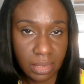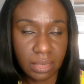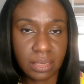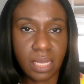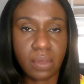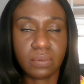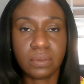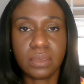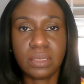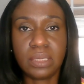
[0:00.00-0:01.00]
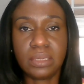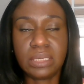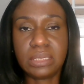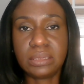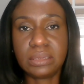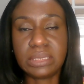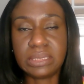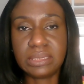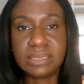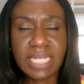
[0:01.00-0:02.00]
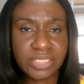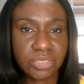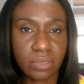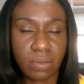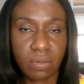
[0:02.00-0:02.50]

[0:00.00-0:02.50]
Now, the nature